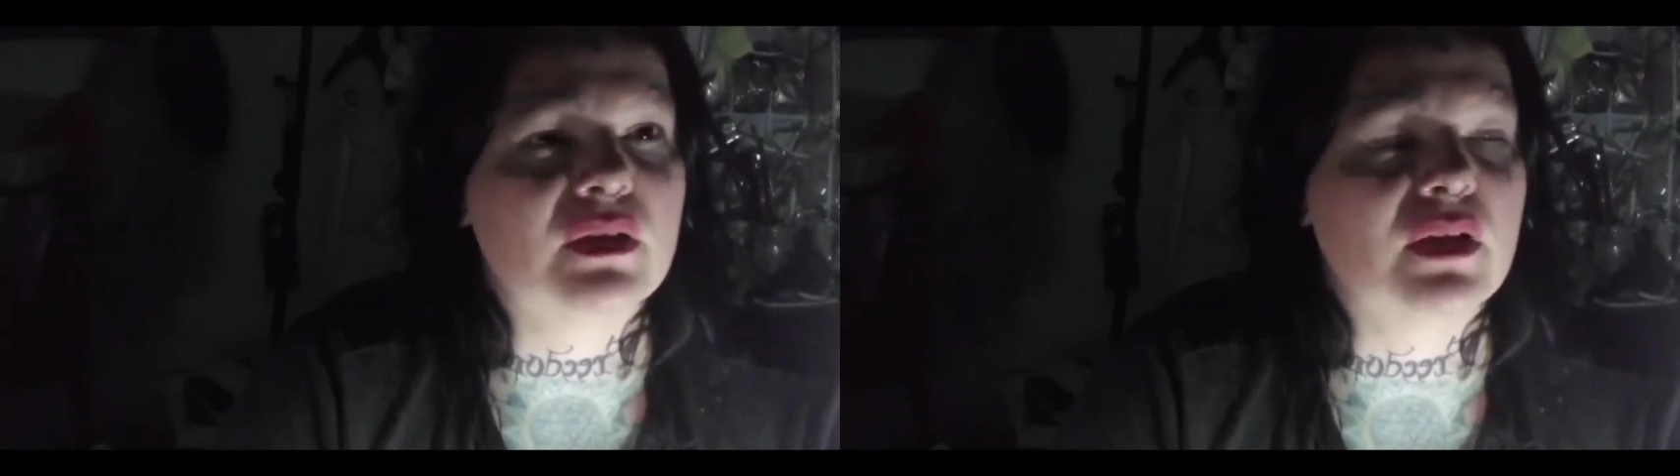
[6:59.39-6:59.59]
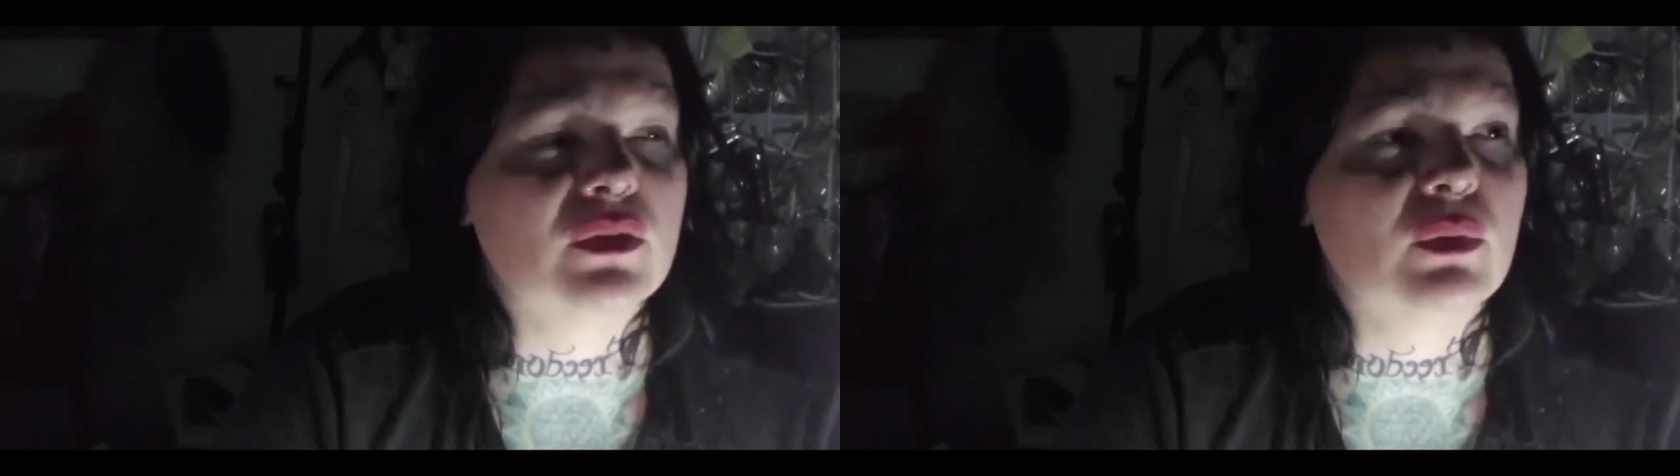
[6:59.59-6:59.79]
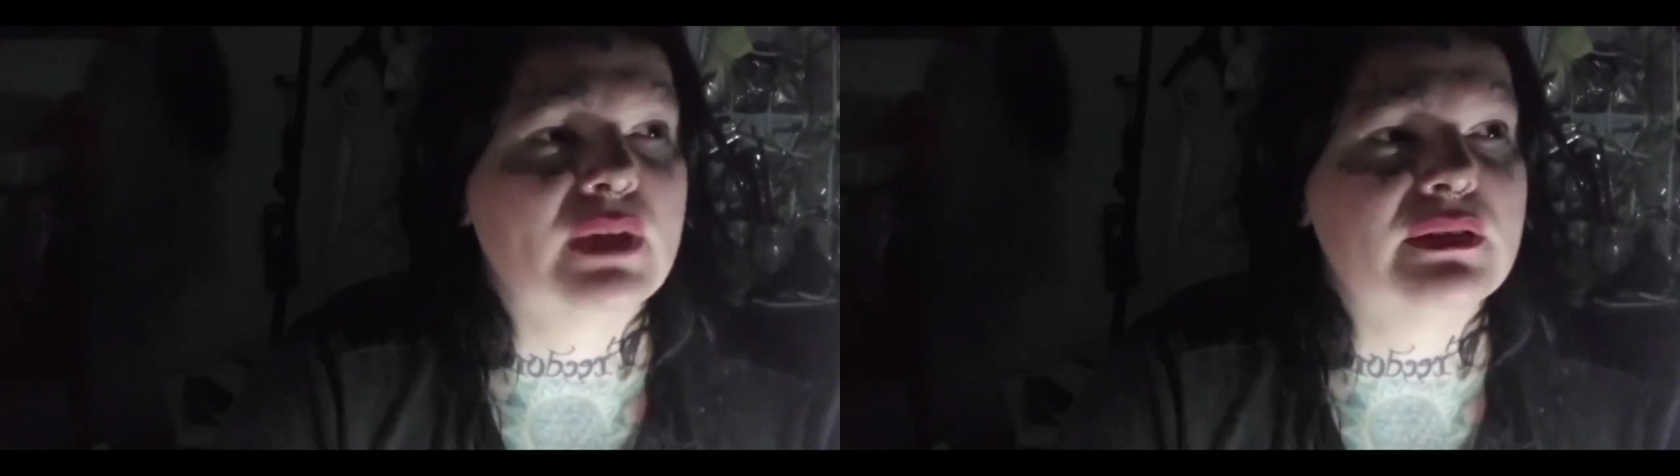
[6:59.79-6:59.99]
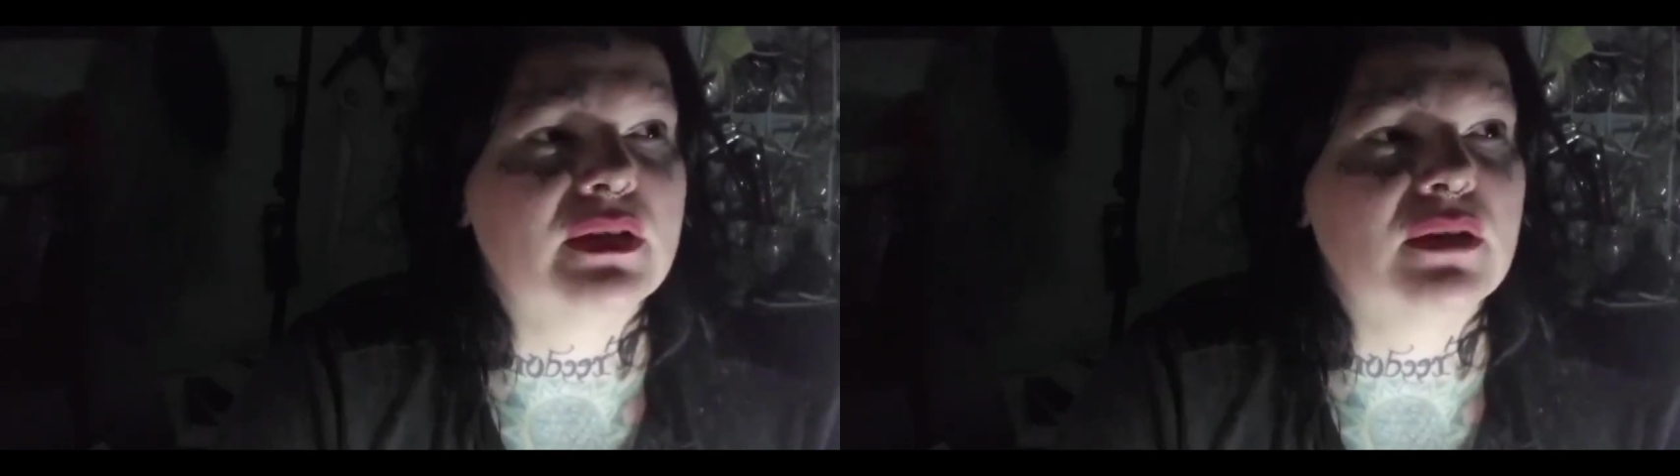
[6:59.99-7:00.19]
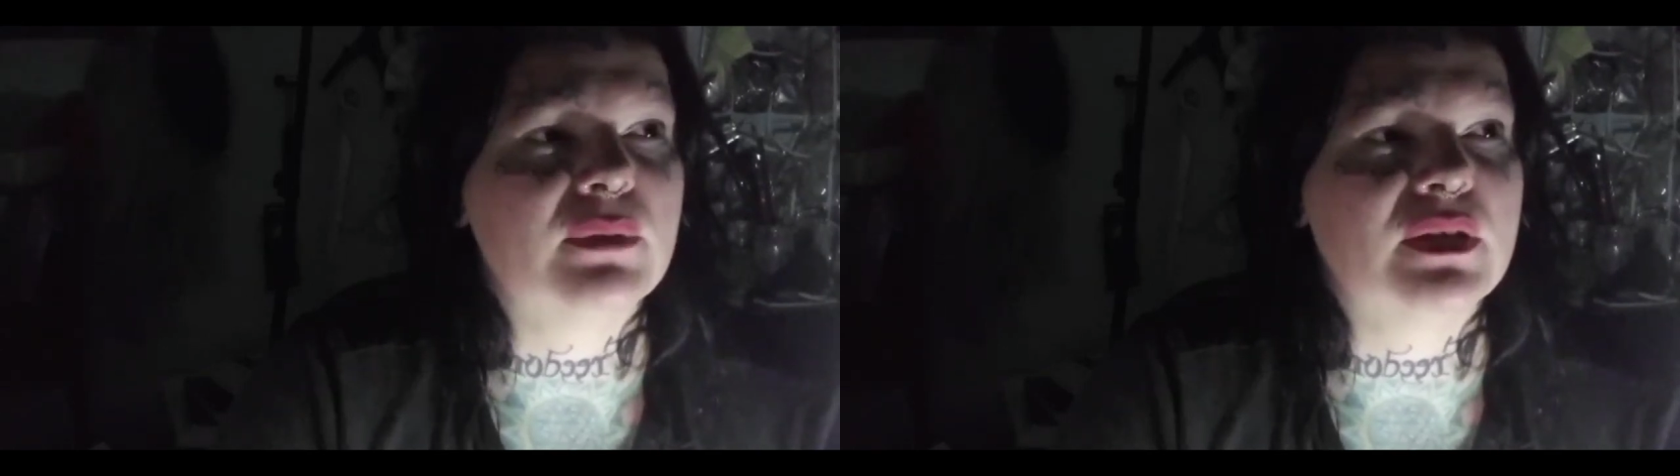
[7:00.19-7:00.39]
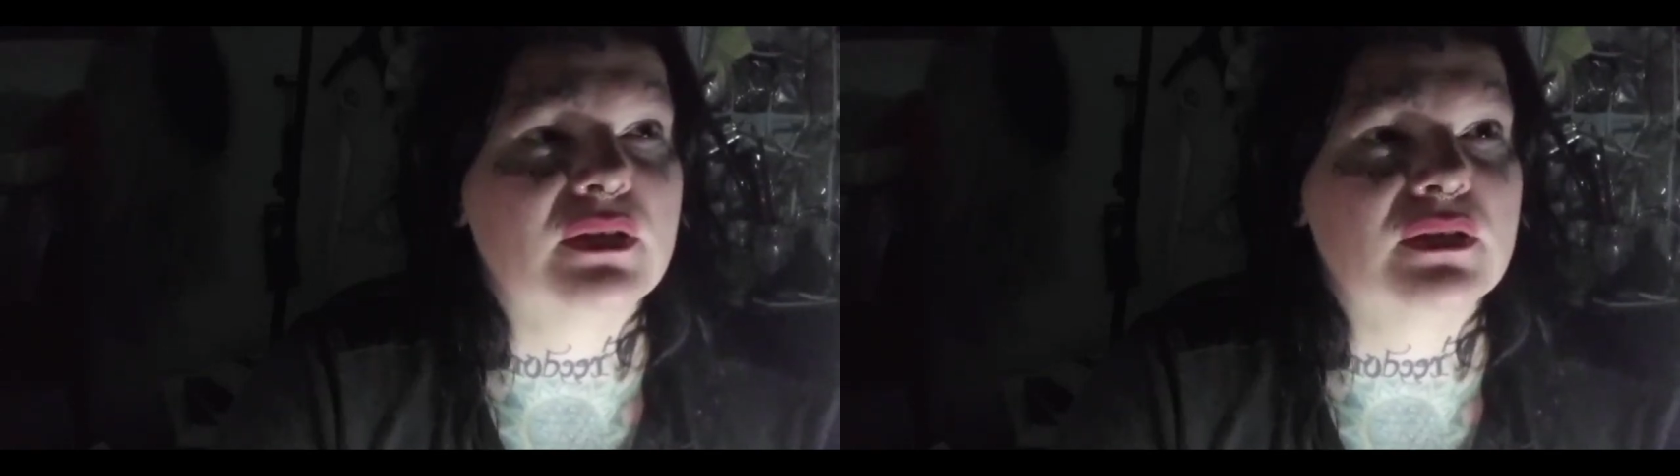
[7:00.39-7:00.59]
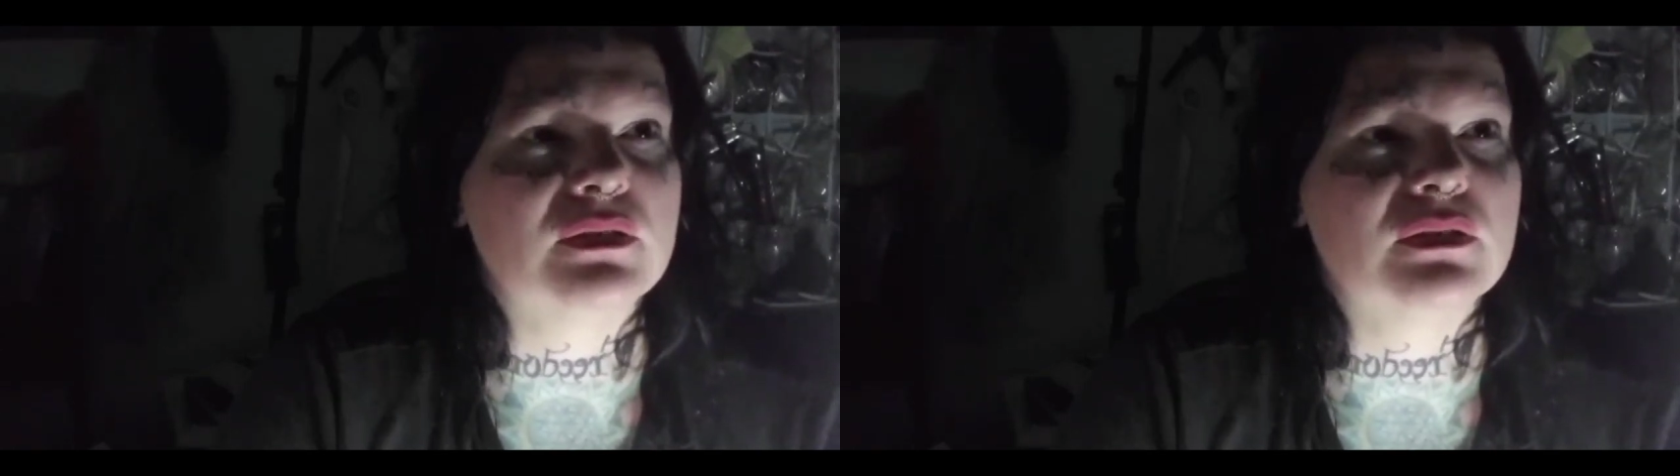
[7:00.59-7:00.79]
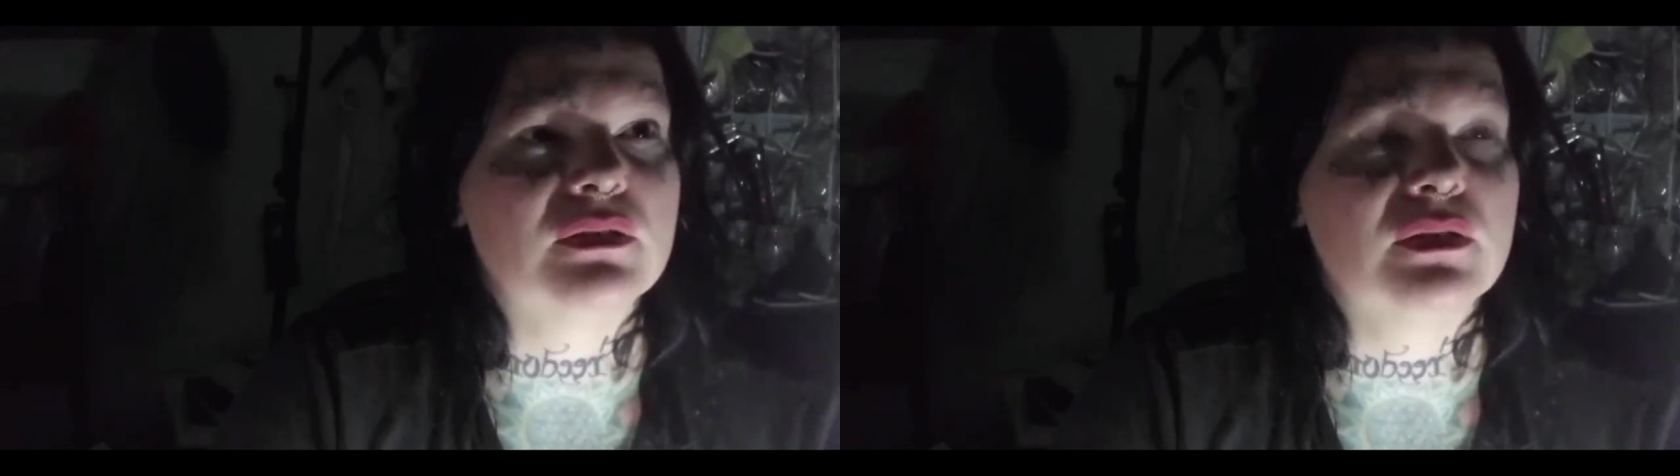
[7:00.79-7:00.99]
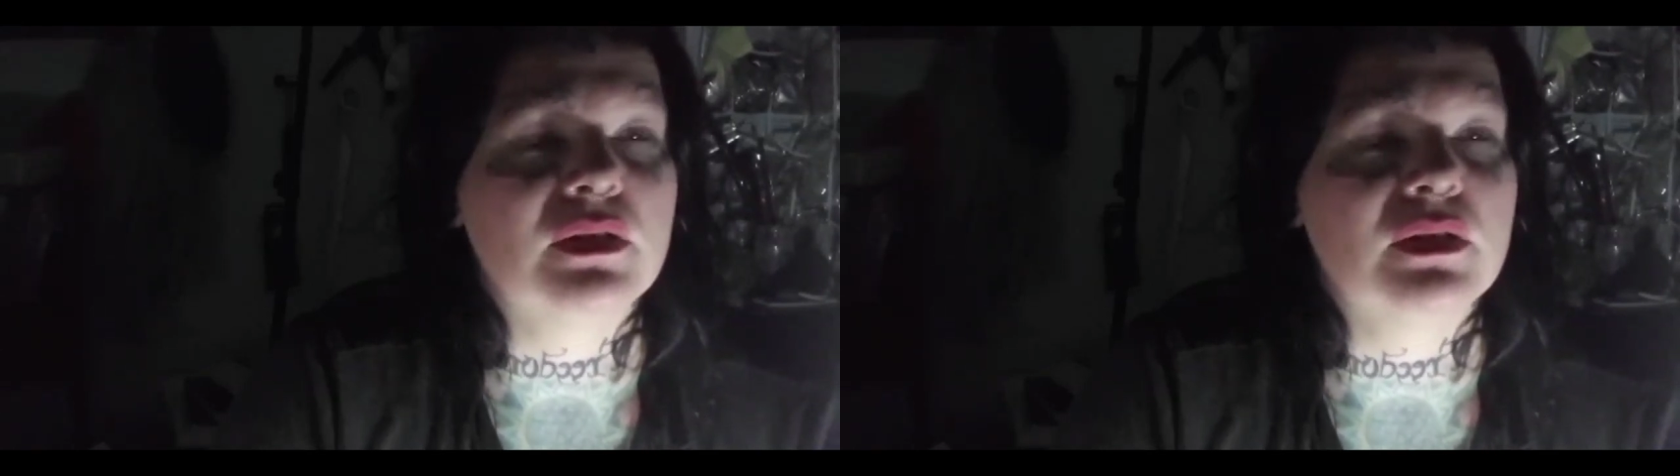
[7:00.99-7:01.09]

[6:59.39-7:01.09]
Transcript: on the way there because